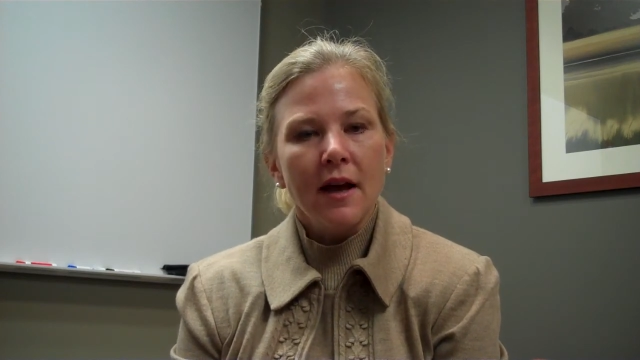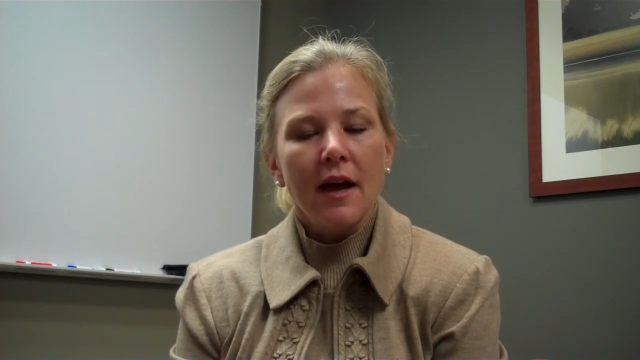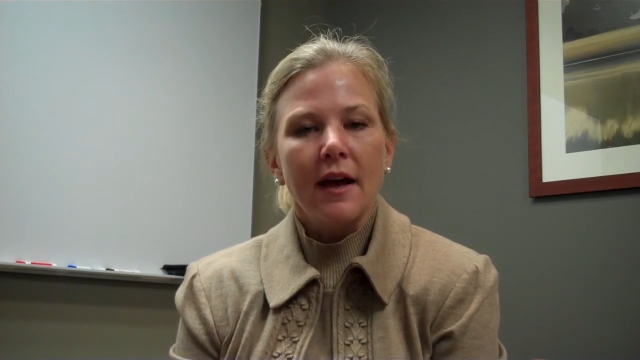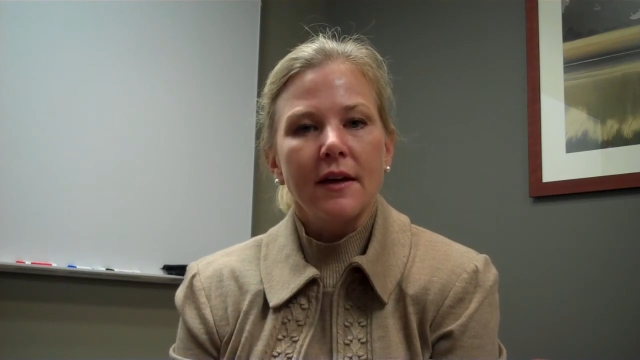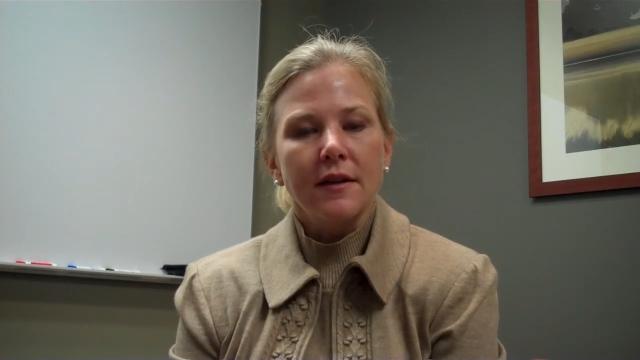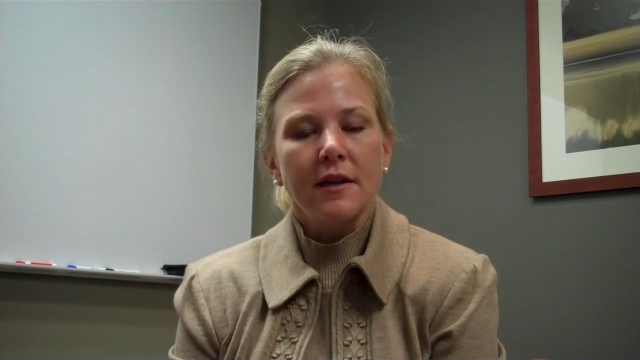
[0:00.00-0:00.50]

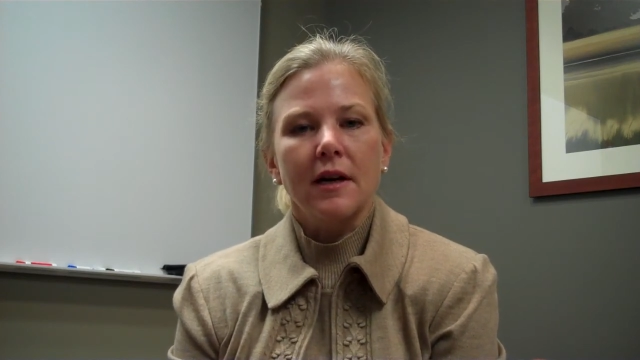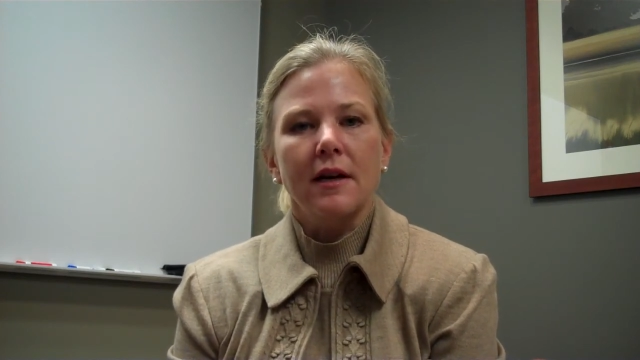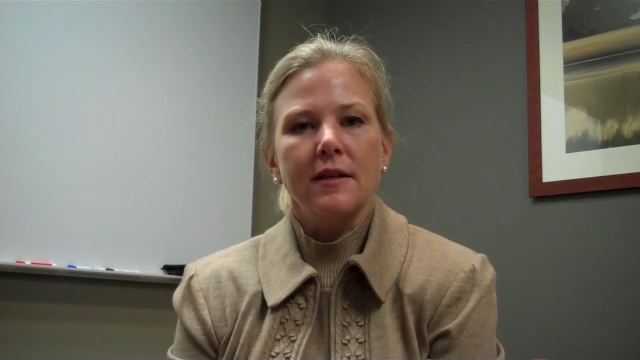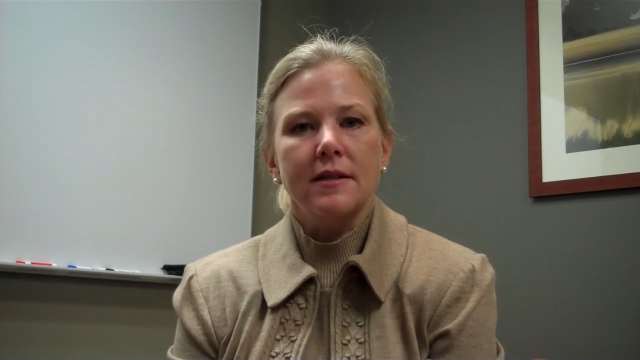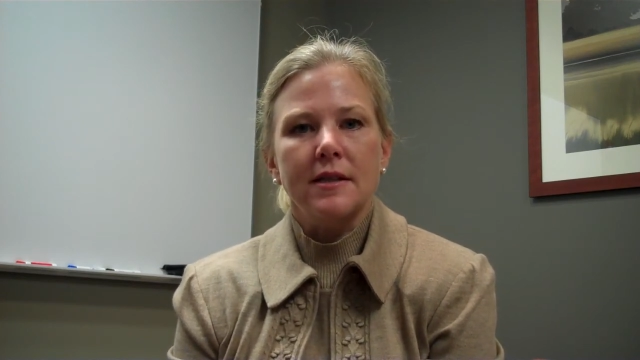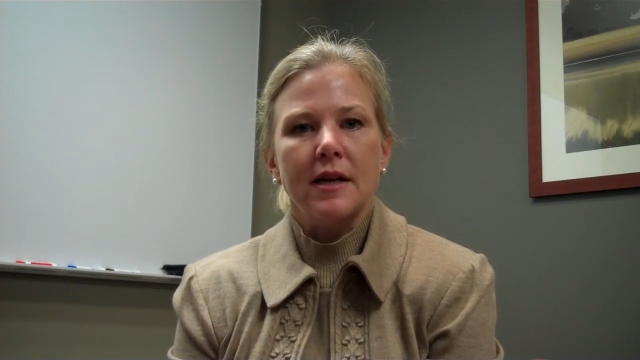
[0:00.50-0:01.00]
and the
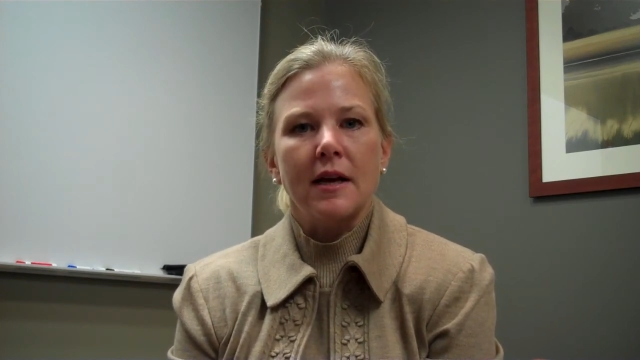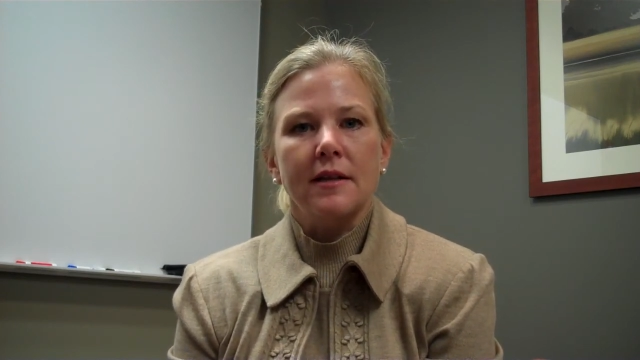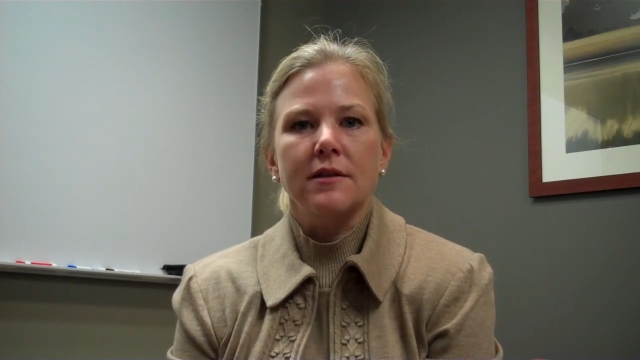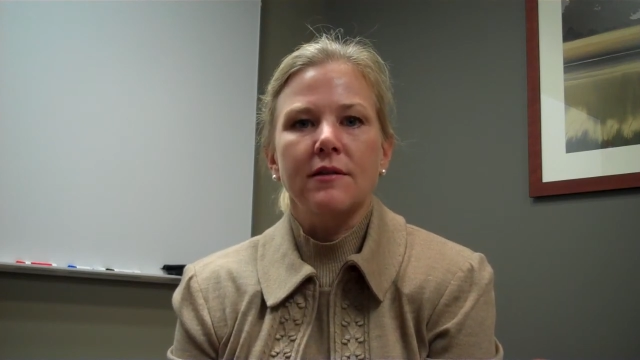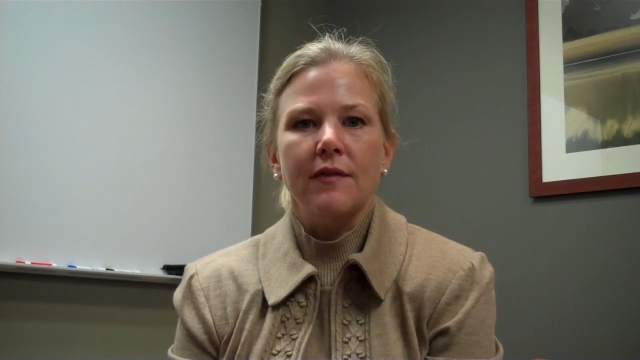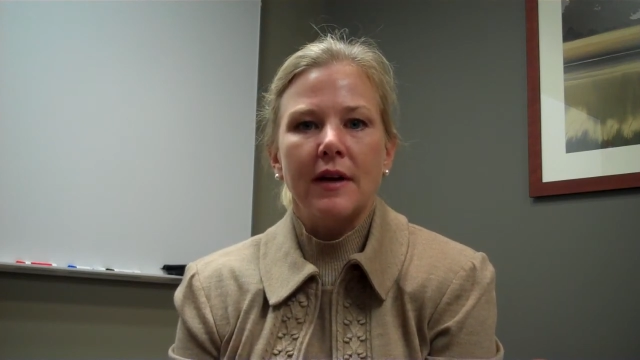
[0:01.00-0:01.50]
United
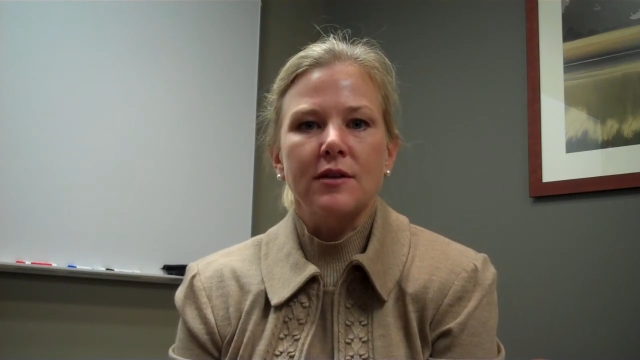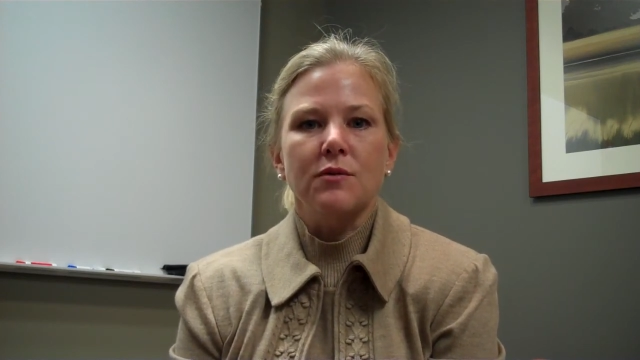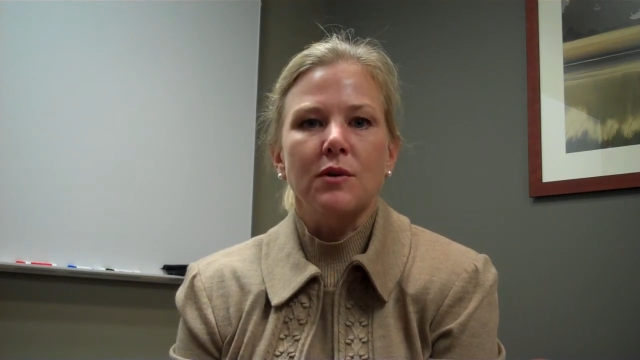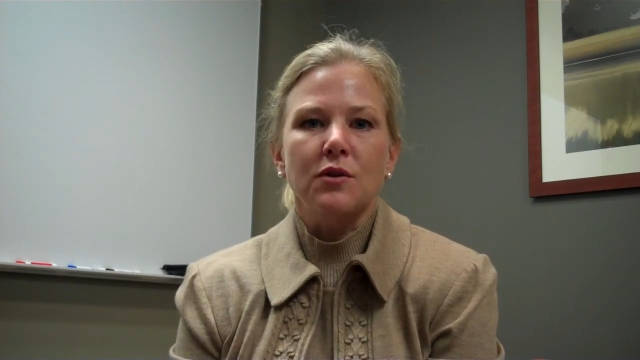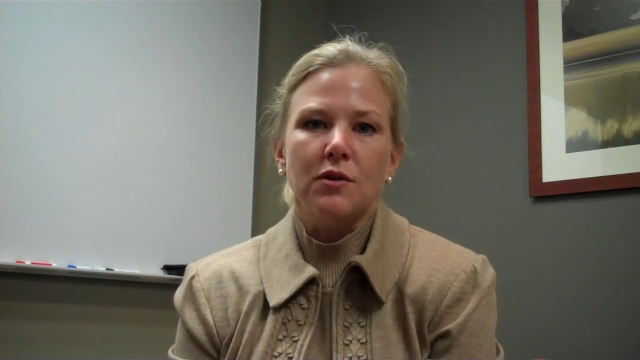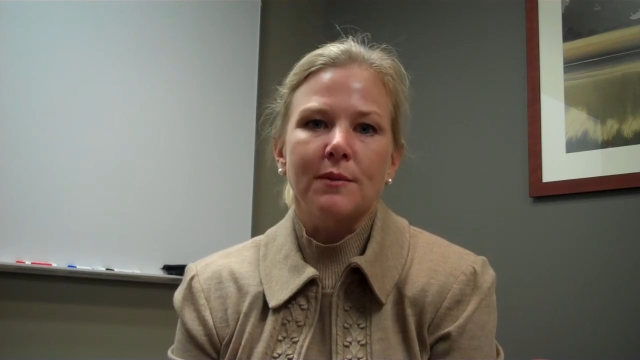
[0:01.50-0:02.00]
States faced
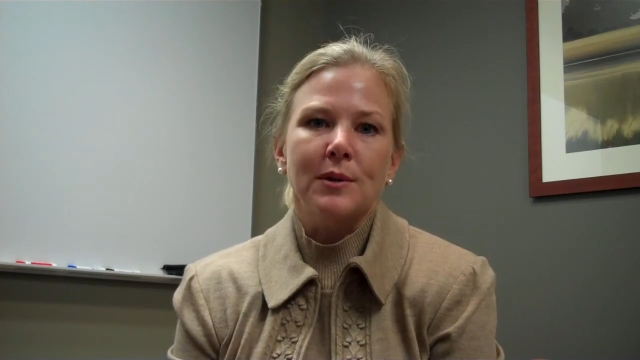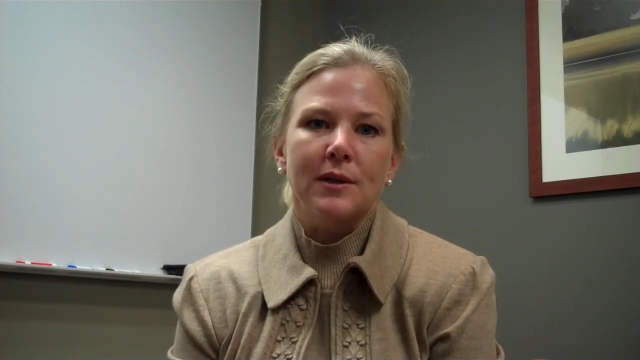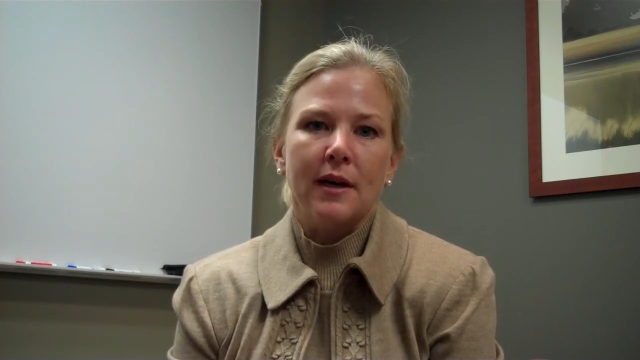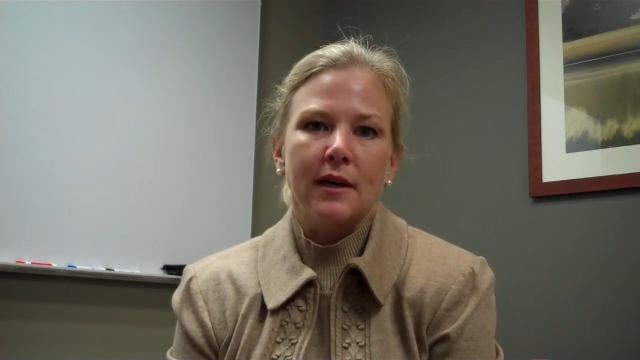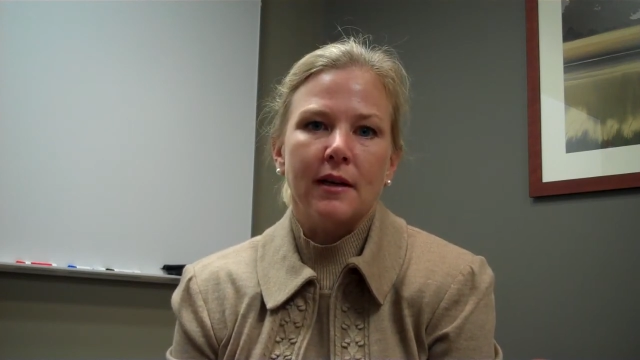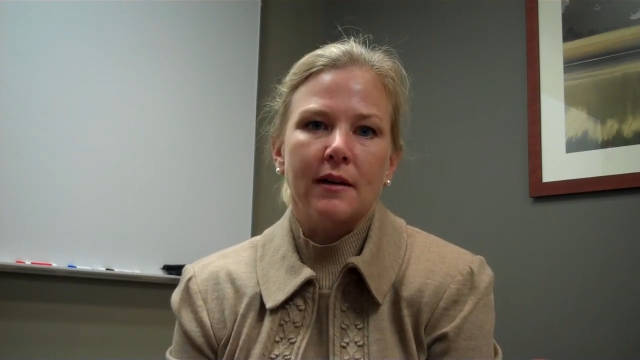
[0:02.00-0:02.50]
with
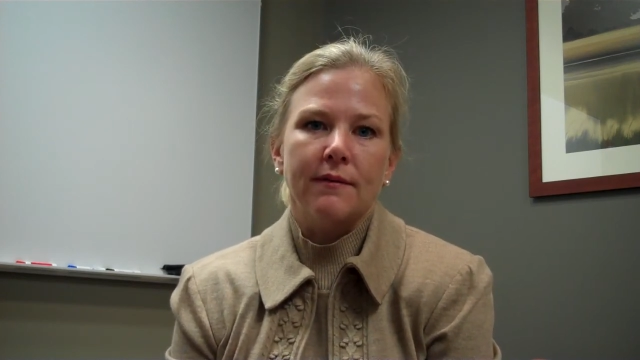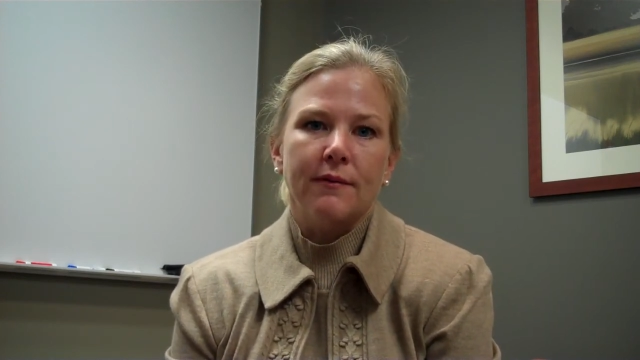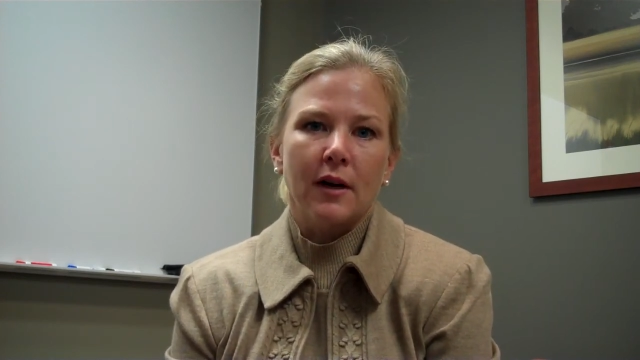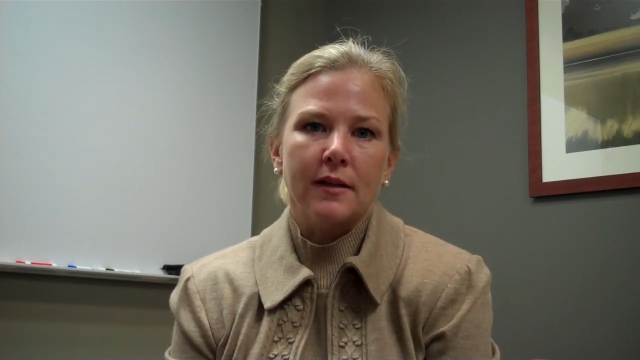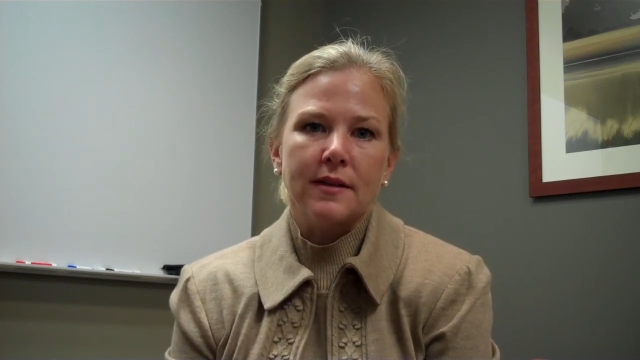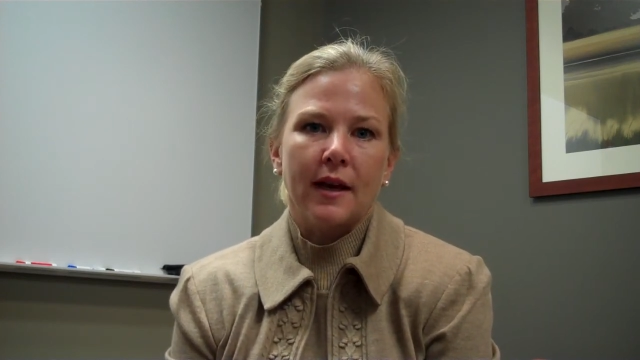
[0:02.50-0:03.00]
triple-negative
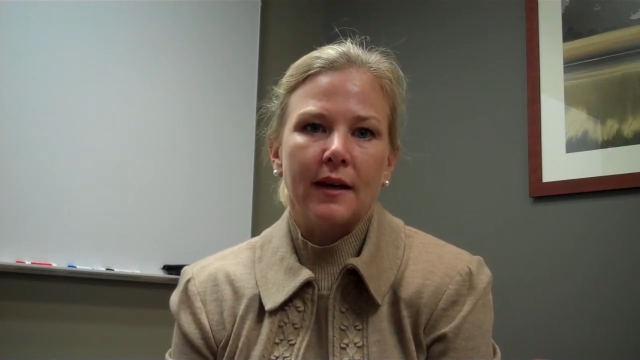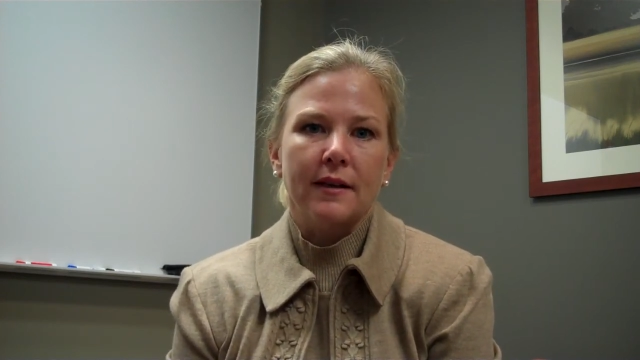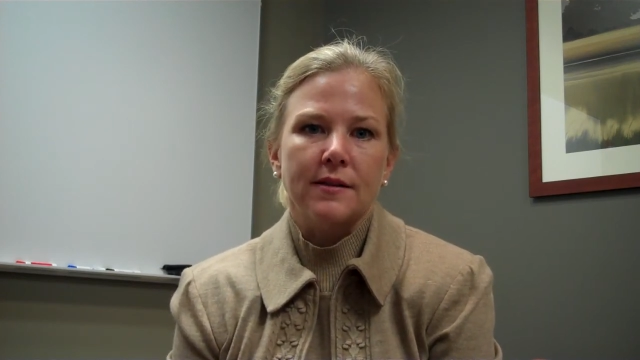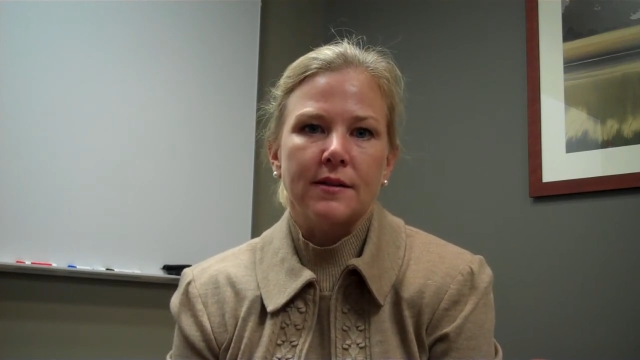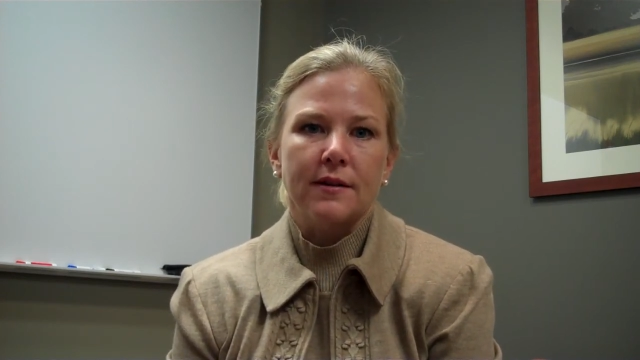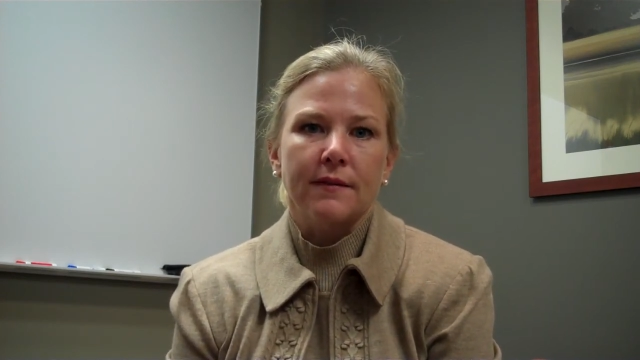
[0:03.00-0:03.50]
breast
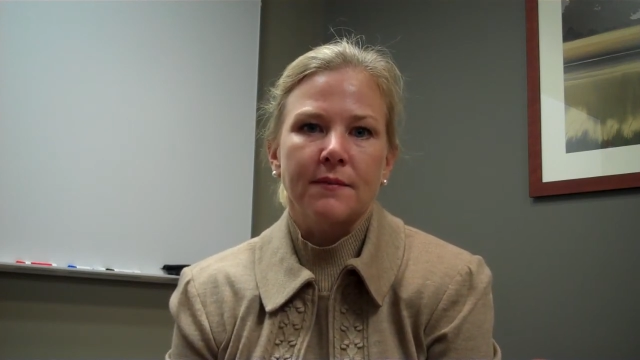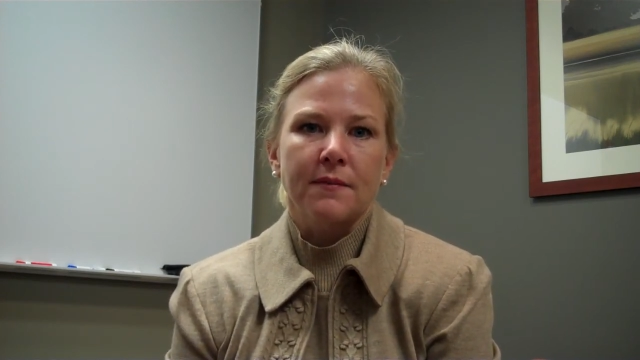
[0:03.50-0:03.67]
cancer.